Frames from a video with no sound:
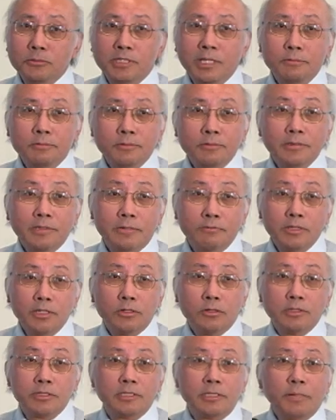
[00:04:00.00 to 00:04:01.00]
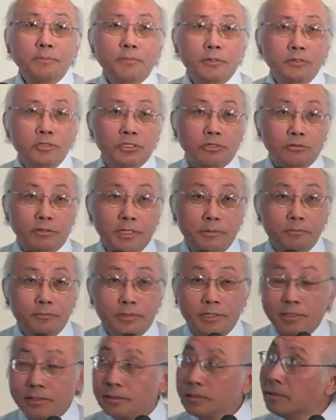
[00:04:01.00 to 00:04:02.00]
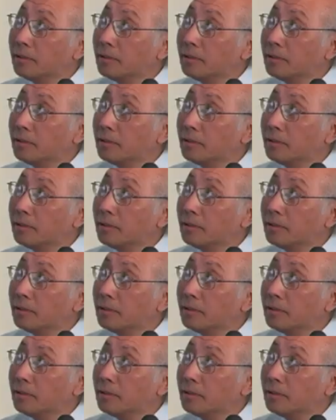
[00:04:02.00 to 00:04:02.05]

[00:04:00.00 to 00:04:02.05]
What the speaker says: something called double-strand break.